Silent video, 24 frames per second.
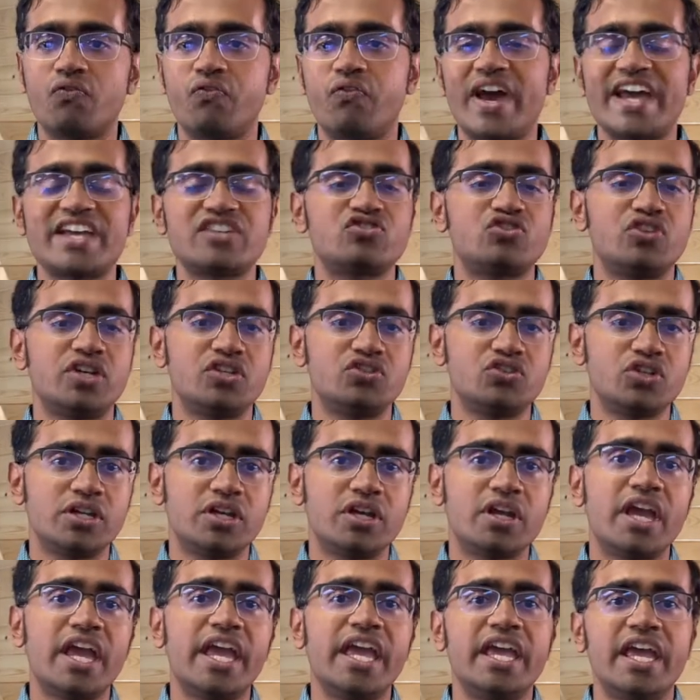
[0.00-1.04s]
fast
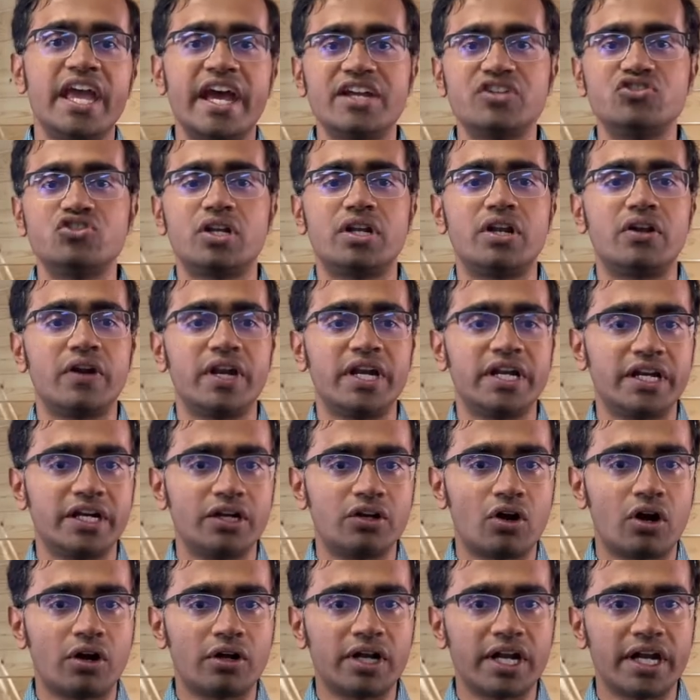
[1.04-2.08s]
changing AI
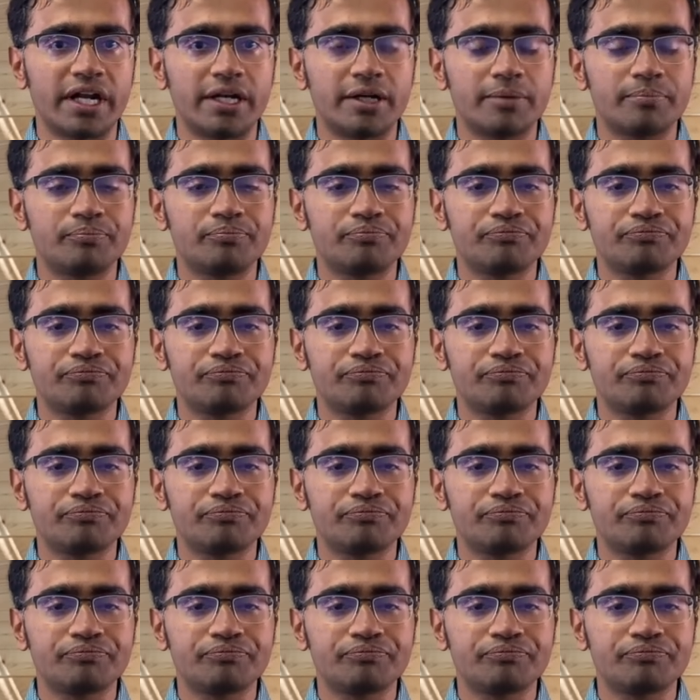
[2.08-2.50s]
generated content.